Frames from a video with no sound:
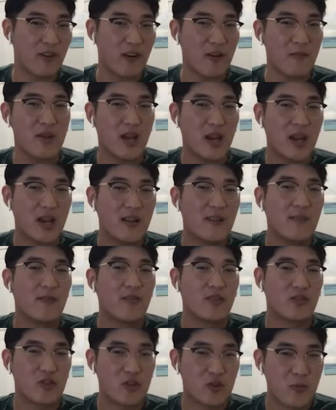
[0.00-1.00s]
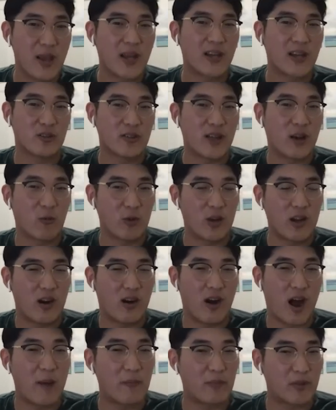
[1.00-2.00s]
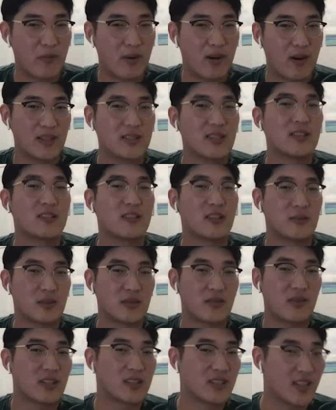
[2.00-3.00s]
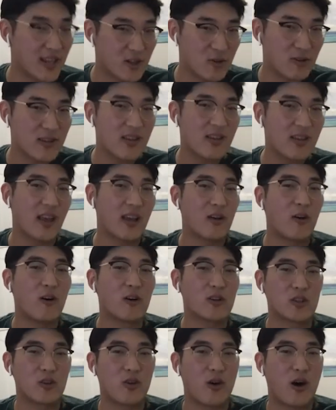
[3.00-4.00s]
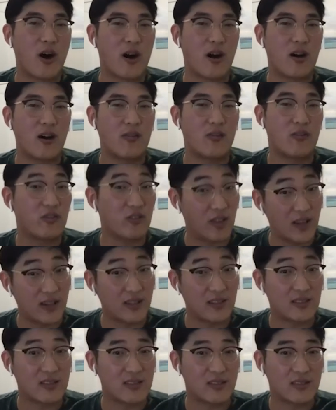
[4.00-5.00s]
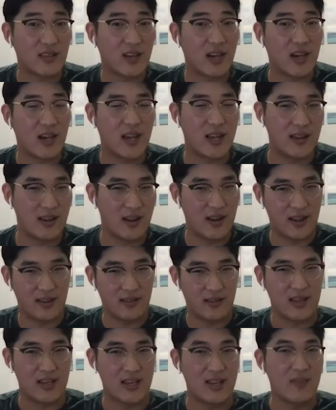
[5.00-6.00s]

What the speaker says: is coming from to make sure that we are optimized in terms of our scheduling and also our flights and